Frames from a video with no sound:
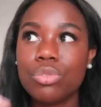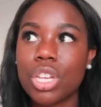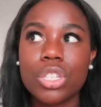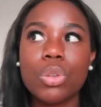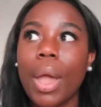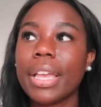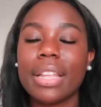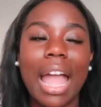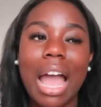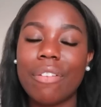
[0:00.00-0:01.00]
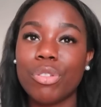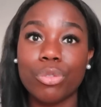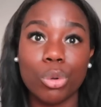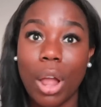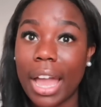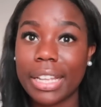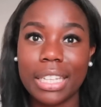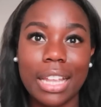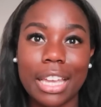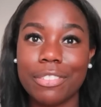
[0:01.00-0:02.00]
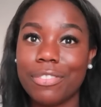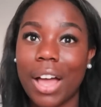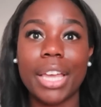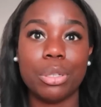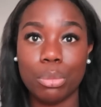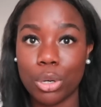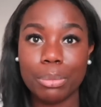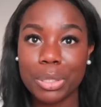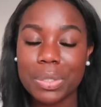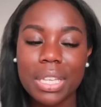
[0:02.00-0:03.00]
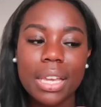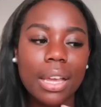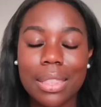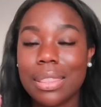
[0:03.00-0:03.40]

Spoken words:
just so I can have a variety and I can find more music.